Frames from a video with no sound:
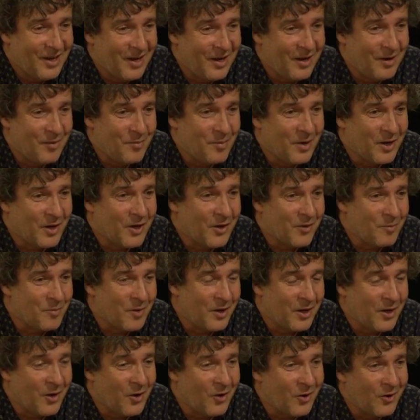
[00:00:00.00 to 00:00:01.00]

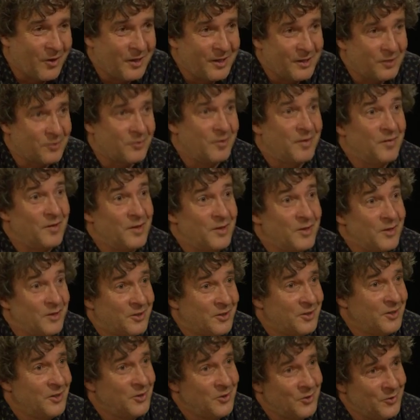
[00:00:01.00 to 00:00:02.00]
my colleagues Ravinda
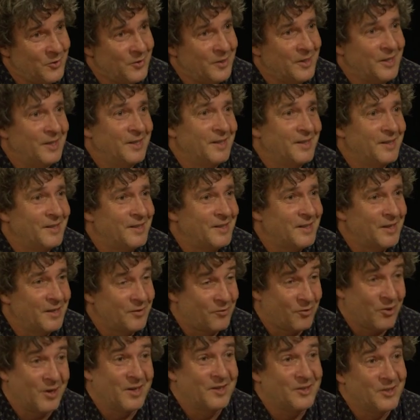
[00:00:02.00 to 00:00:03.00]
Sidhu and
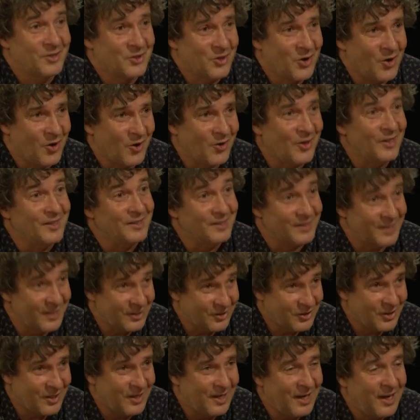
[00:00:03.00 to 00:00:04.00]
Francis Collins
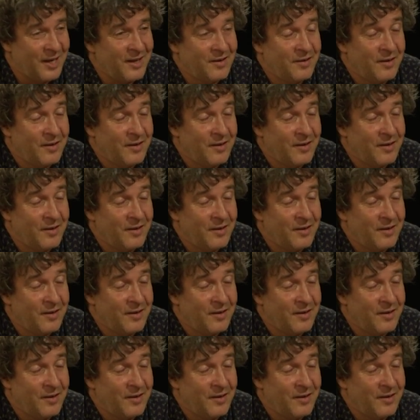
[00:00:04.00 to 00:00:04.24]
actually